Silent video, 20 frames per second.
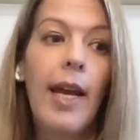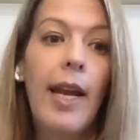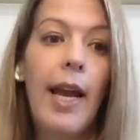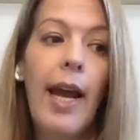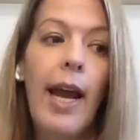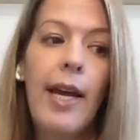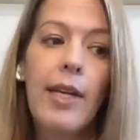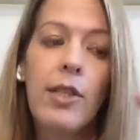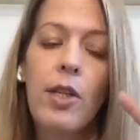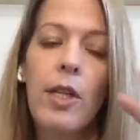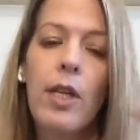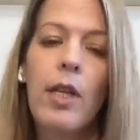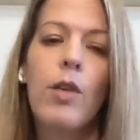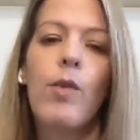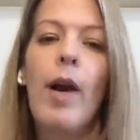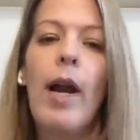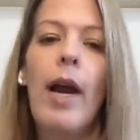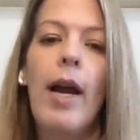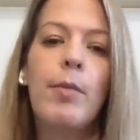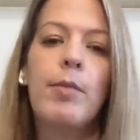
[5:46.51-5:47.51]
And I actually
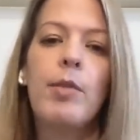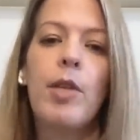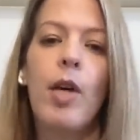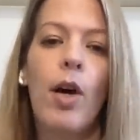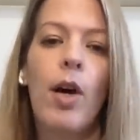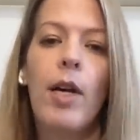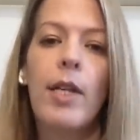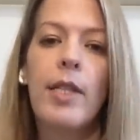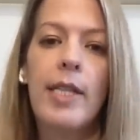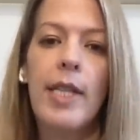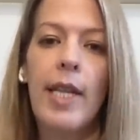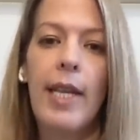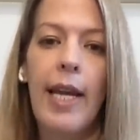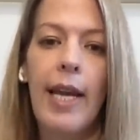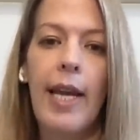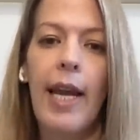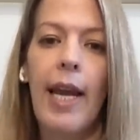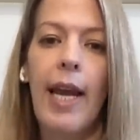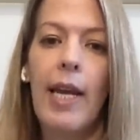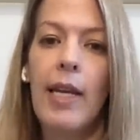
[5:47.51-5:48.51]
grabbed onto the
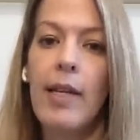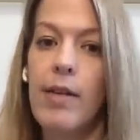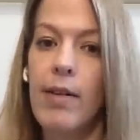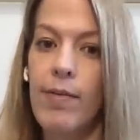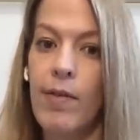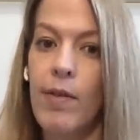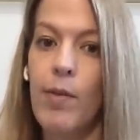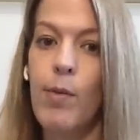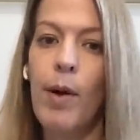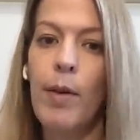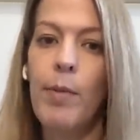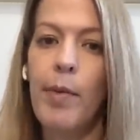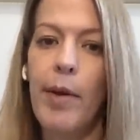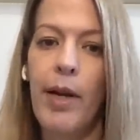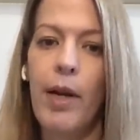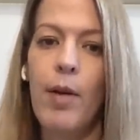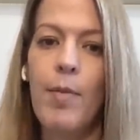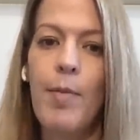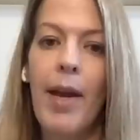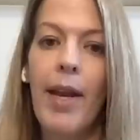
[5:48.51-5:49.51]
hand of the one
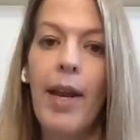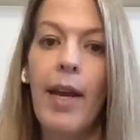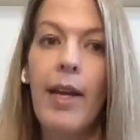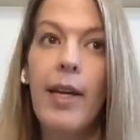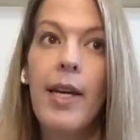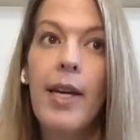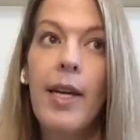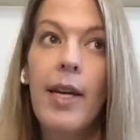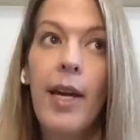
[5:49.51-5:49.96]
paramedic